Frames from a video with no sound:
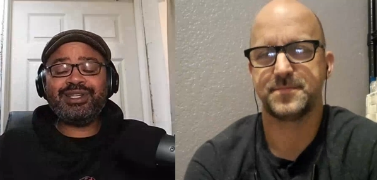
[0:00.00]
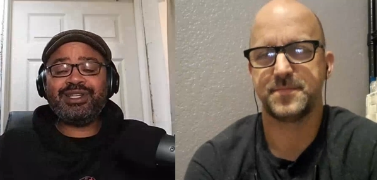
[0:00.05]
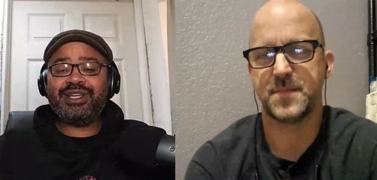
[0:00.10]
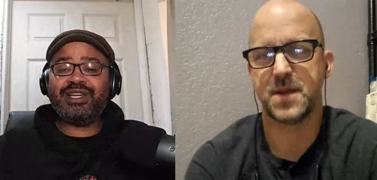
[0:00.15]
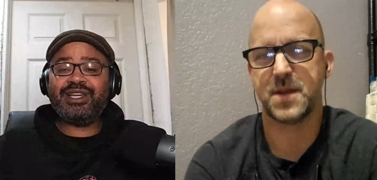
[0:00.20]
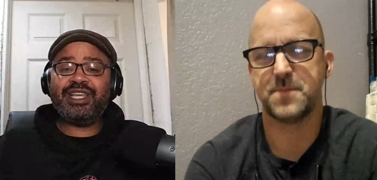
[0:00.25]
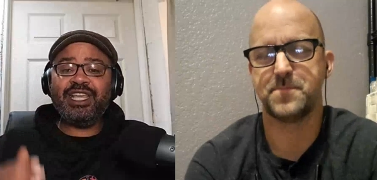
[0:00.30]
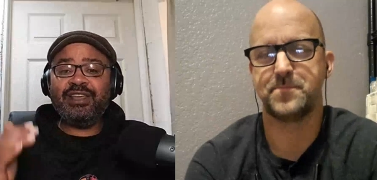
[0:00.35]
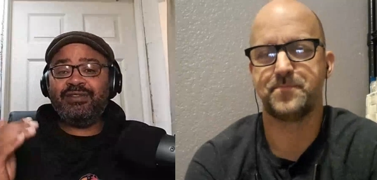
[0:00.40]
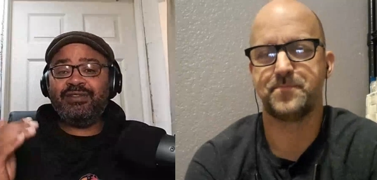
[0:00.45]
Speaker 1: and then
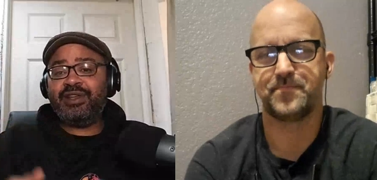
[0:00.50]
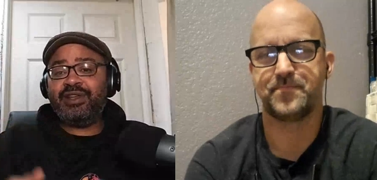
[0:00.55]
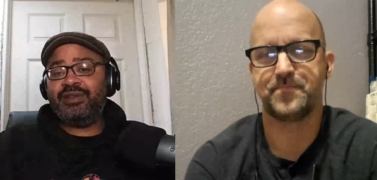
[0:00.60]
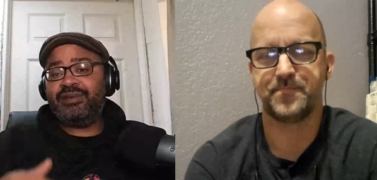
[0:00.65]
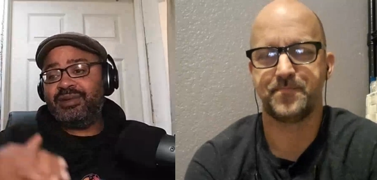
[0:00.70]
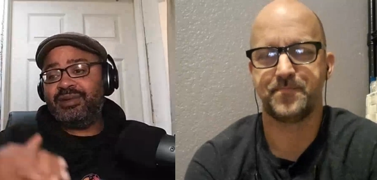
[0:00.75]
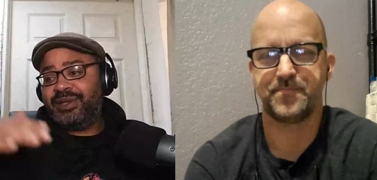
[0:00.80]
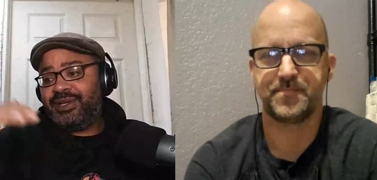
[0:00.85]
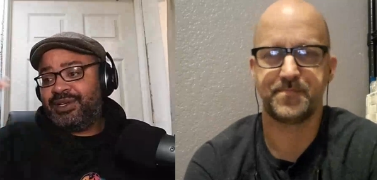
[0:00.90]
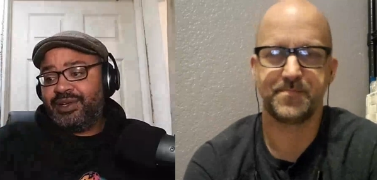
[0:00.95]
even
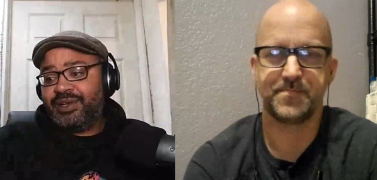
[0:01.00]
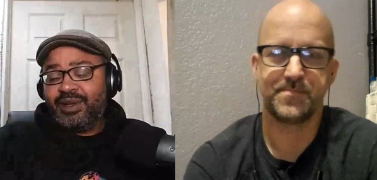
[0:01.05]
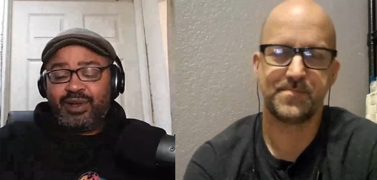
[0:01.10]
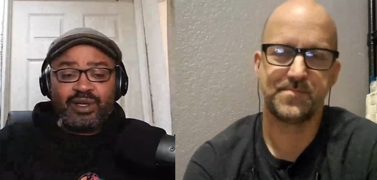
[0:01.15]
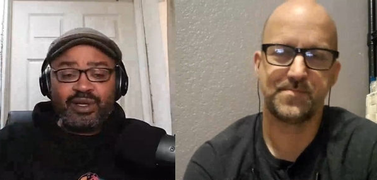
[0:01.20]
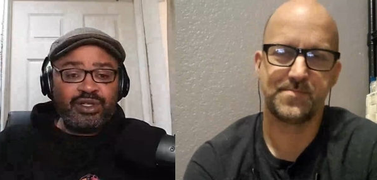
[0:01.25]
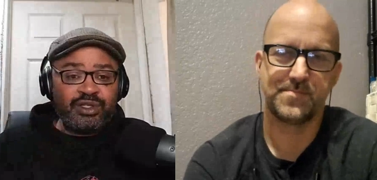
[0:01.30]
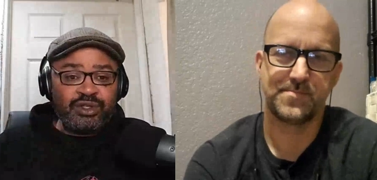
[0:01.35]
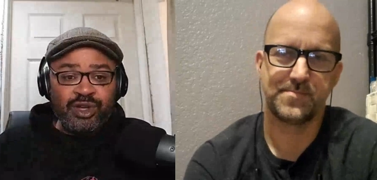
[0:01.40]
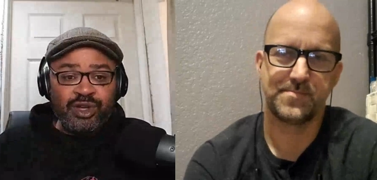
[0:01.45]

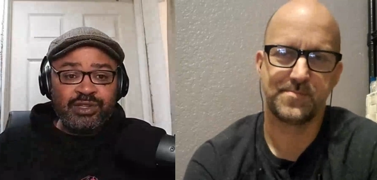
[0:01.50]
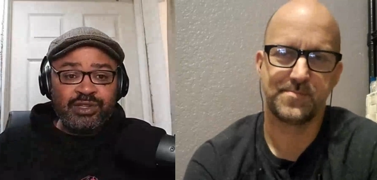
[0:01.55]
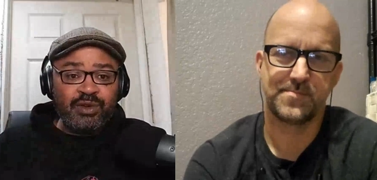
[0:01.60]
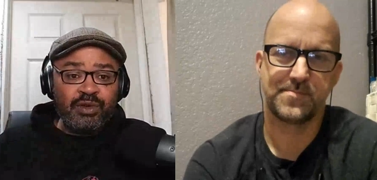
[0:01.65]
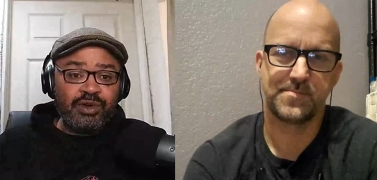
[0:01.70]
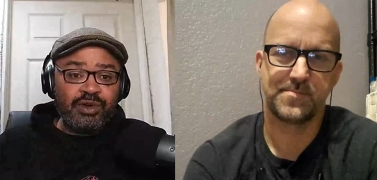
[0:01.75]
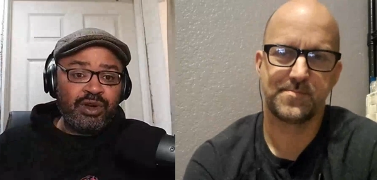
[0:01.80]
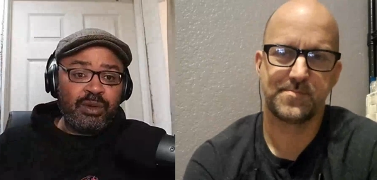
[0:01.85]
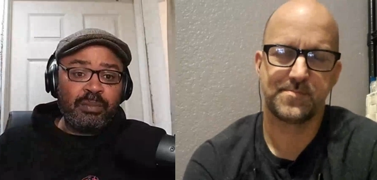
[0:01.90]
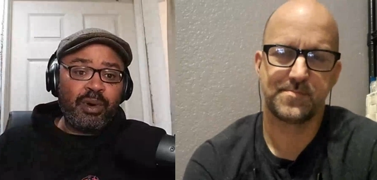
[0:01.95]
transfer
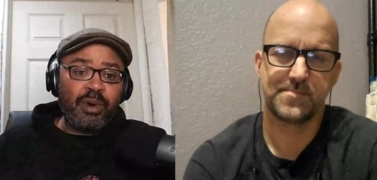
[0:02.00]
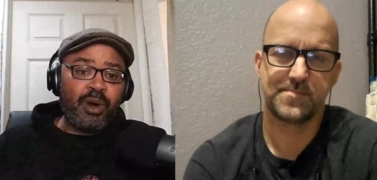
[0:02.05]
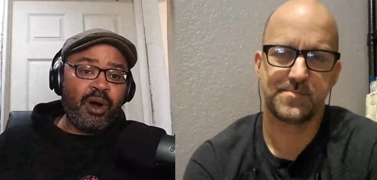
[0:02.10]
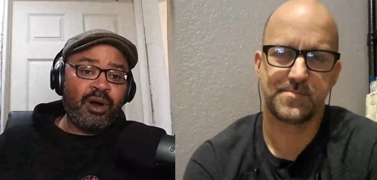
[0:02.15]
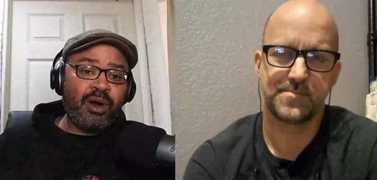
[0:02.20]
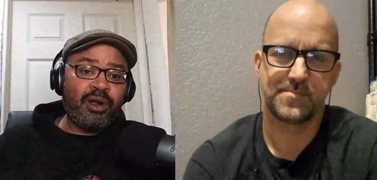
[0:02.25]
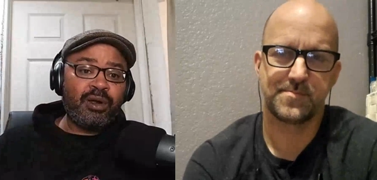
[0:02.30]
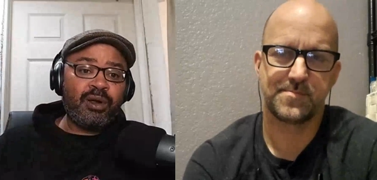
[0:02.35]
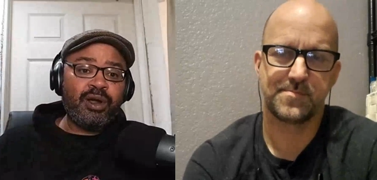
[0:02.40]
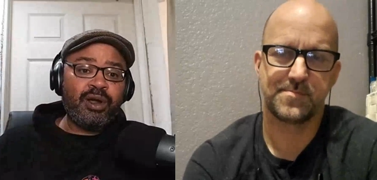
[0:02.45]
over to
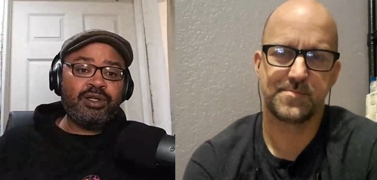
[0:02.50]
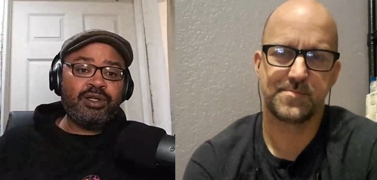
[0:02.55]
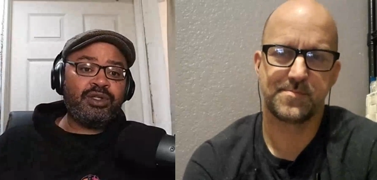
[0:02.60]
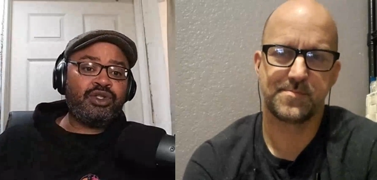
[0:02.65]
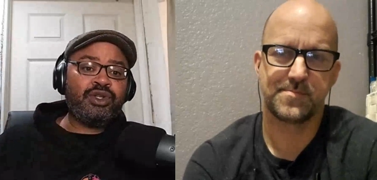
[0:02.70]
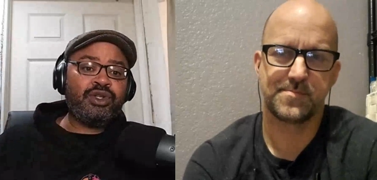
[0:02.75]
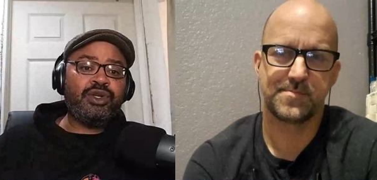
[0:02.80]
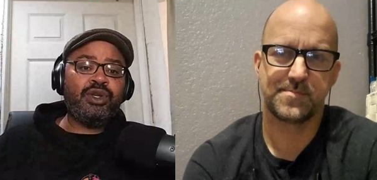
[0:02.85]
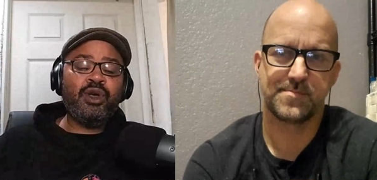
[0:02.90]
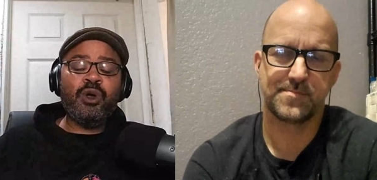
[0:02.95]
Parker and
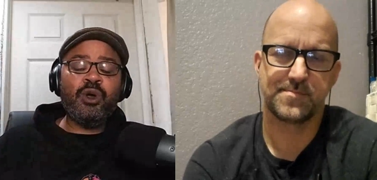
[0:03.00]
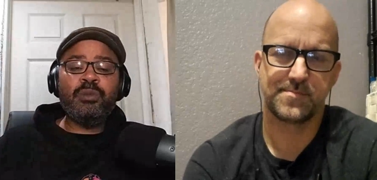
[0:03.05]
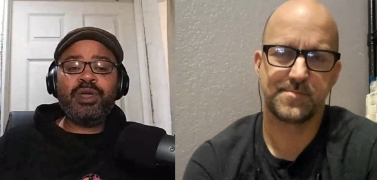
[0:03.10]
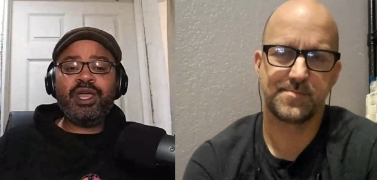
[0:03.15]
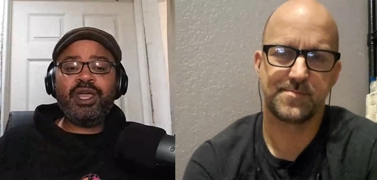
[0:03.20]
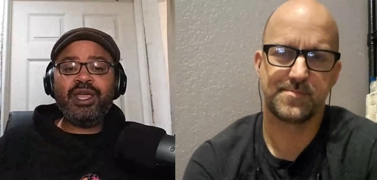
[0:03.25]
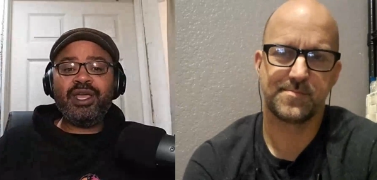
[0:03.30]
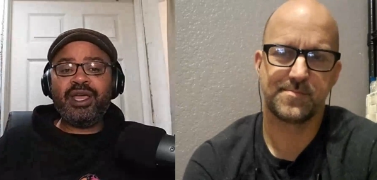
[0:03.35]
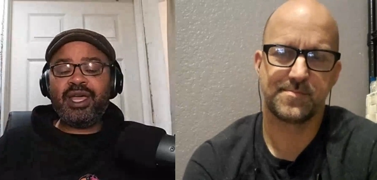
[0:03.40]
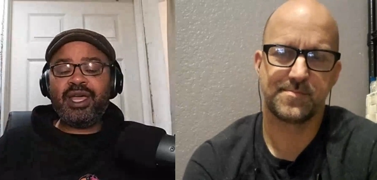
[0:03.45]

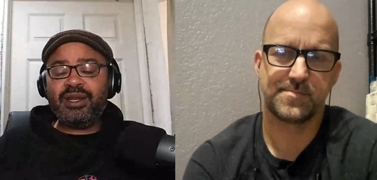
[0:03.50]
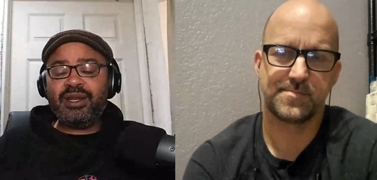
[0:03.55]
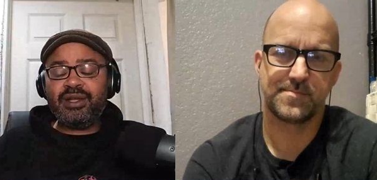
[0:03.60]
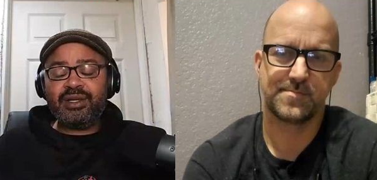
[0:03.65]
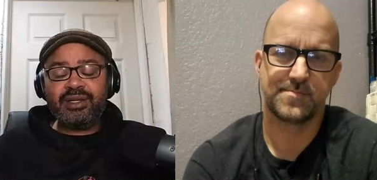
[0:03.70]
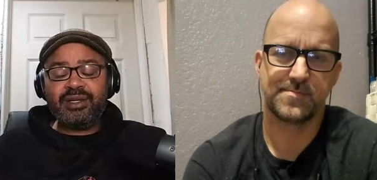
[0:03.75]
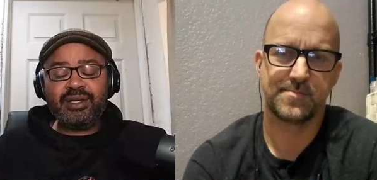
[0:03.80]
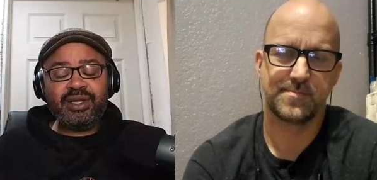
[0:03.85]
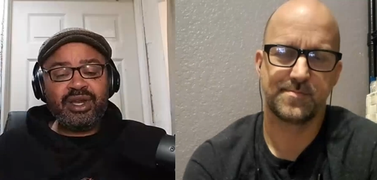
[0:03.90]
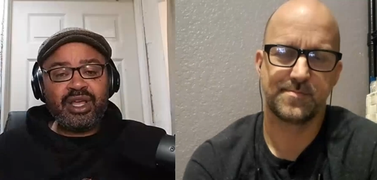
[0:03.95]
Ginobili, and
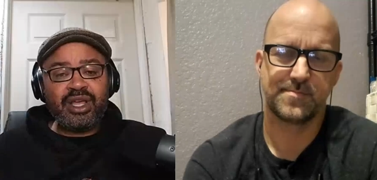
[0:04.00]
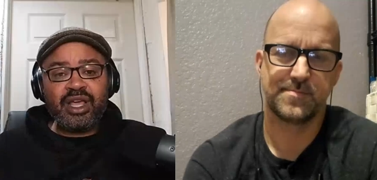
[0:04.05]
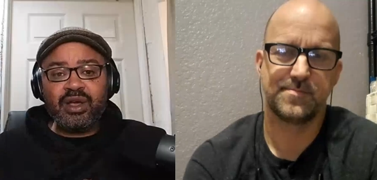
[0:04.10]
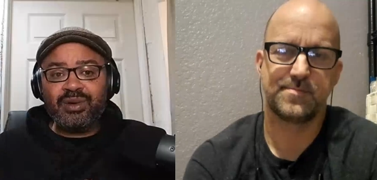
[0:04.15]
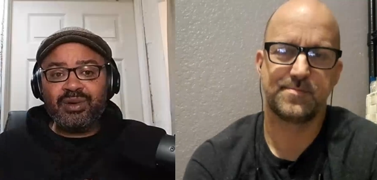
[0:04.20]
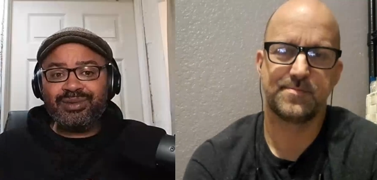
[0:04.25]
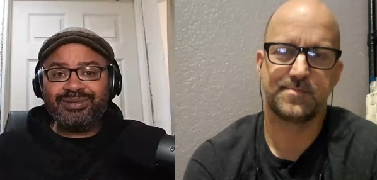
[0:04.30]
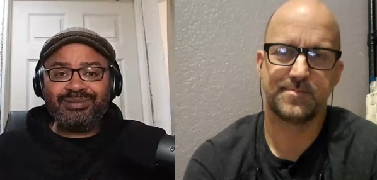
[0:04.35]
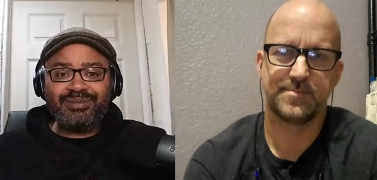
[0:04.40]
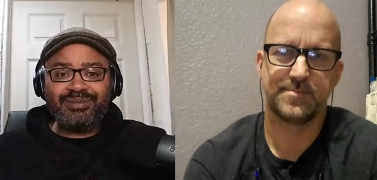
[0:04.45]
you
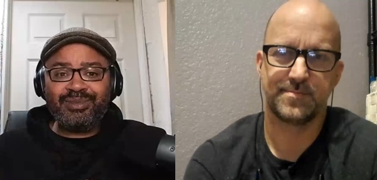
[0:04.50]
know,